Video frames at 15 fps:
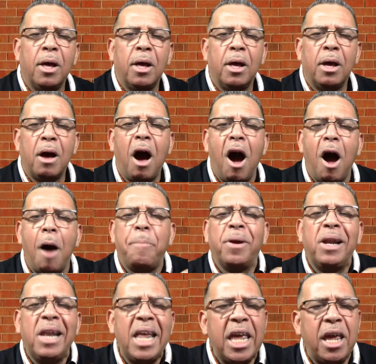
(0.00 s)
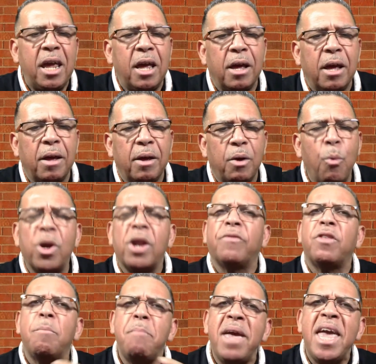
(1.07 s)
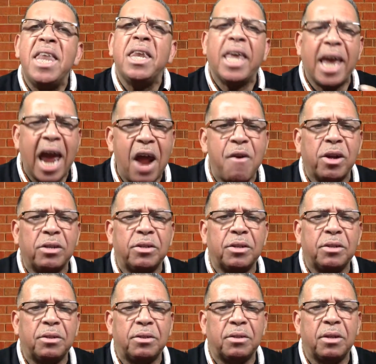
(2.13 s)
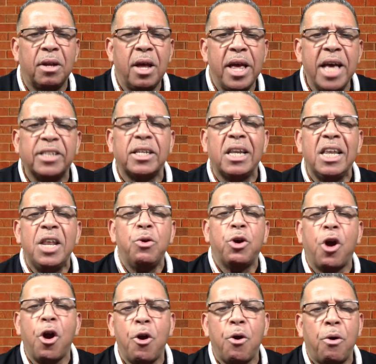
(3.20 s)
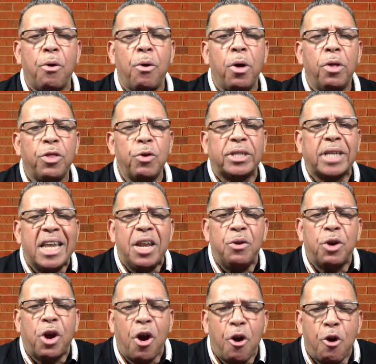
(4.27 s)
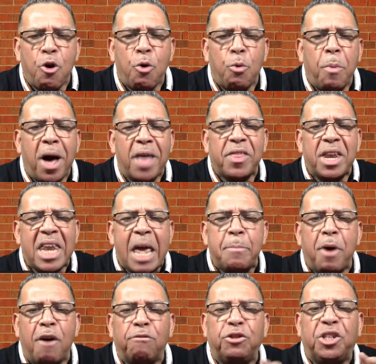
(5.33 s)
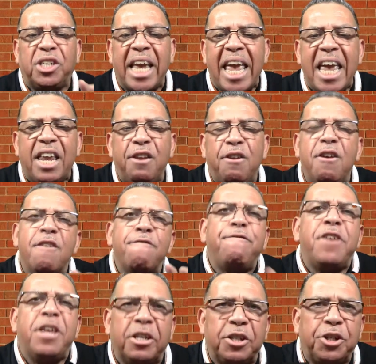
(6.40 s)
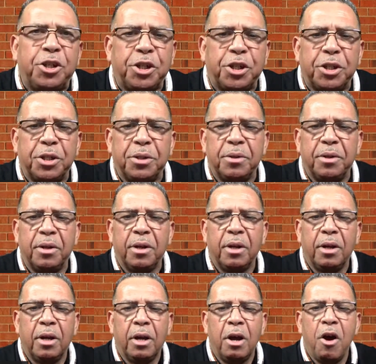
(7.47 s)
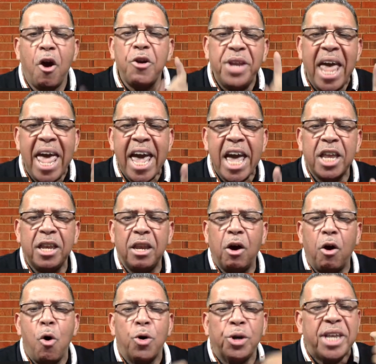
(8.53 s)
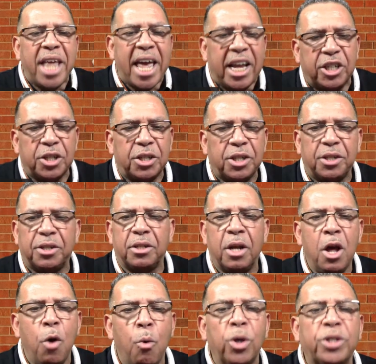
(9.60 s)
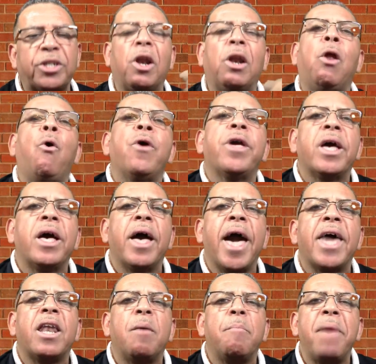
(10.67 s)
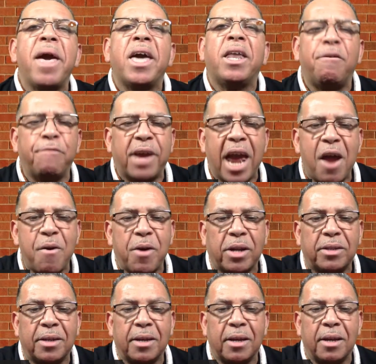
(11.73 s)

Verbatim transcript: Harper Lee, one of the main characters, is a little girl. There's a little girl by the name of Jane Finch. Her dad, Atticus, was a lawyer and a man of character.